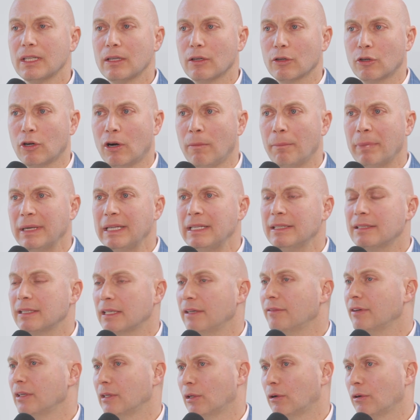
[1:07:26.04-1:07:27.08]
Companies,
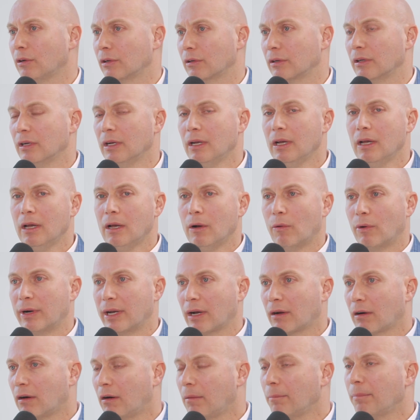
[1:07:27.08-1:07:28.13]
even longer. When a
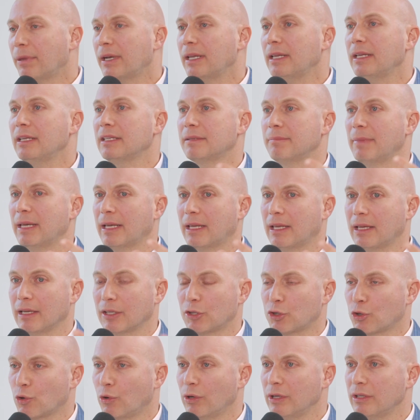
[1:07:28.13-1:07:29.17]
company is making a
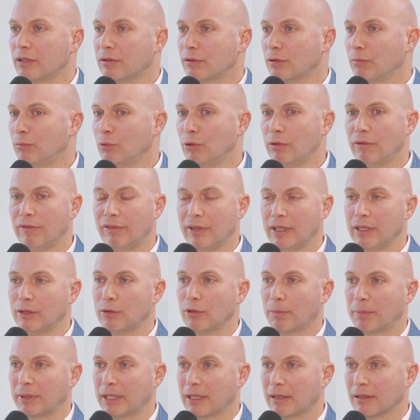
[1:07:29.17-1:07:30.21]
choice to move into
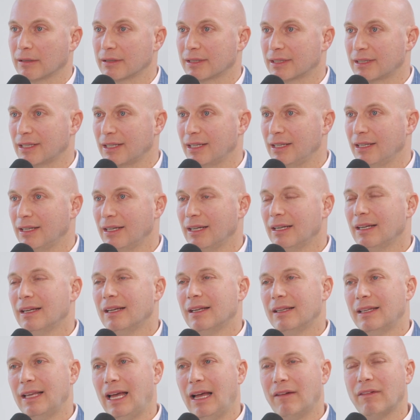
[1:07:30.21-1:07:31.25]
a particular city,
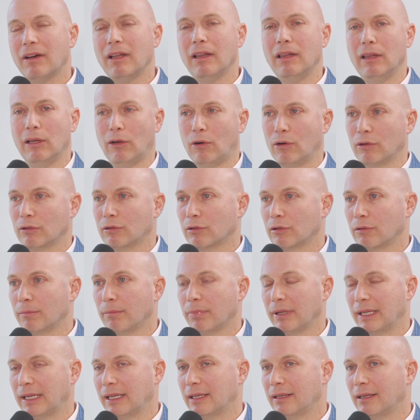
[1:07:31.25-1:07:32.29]
they have a long-term
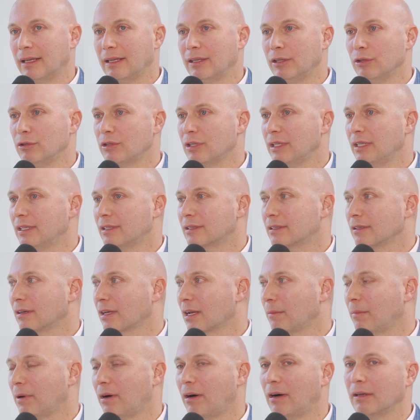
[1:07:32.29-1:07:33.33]
plan. And usually it's not
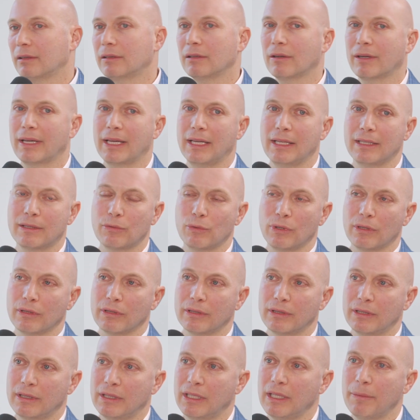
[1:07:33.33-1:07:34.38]
about, we're
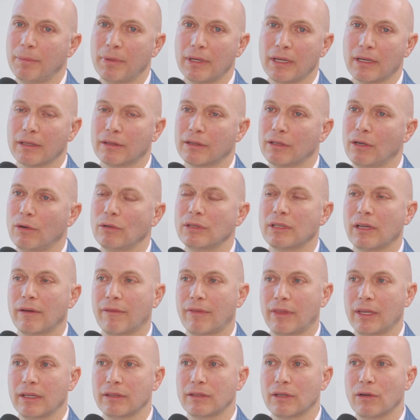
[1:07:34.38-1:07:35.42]
dipping our toes, and if
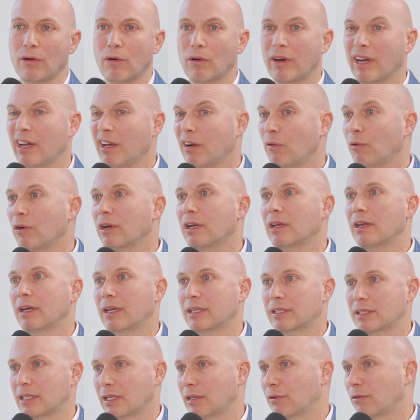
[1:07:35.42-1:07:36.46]
things go okay, we're going to
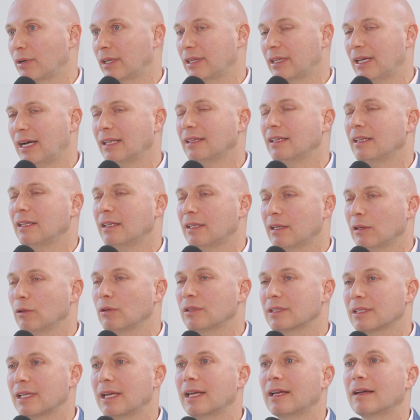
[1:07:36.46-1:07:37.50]
accelerate that. And it
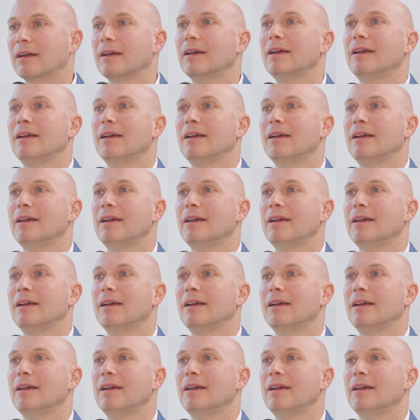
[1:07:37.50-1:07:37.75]
looks like